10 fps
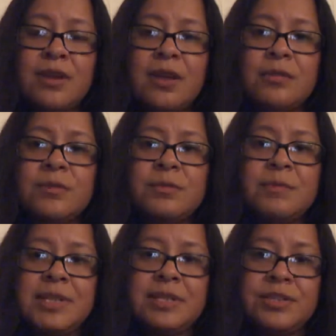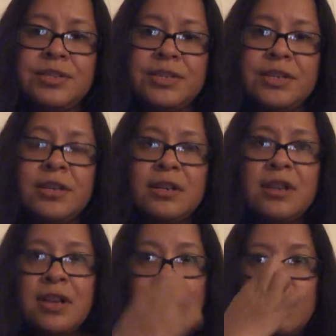I was with my sister,
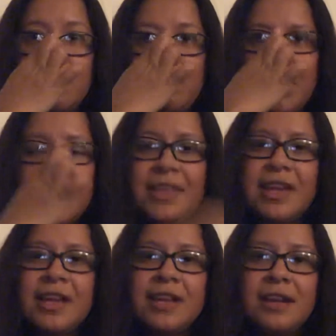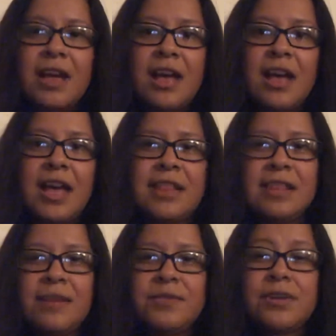but then I
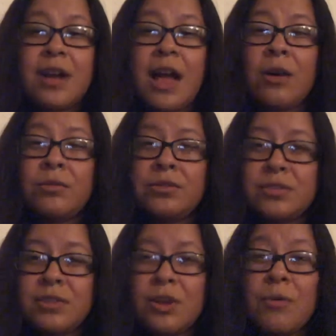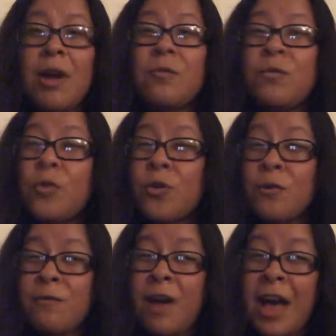left her house around 4
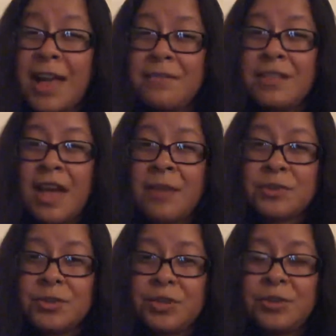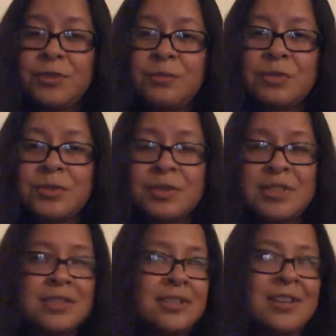or 5 in the afternoon, which
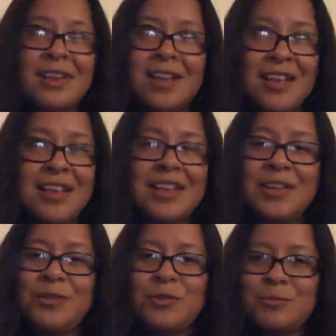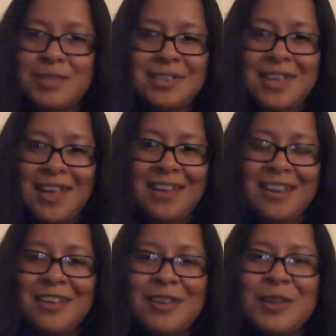was a huge
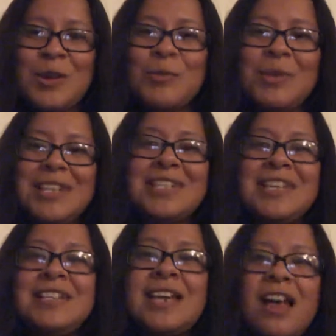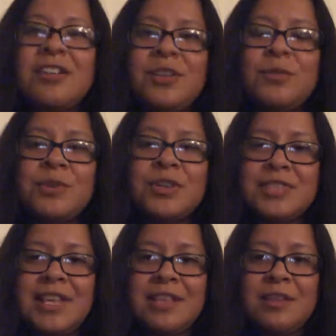mistake, because they tell you when you're
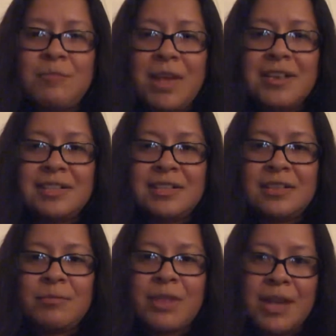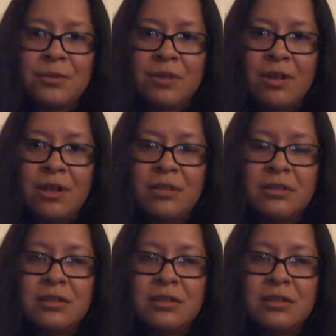taking the medicine, the Plaquenil,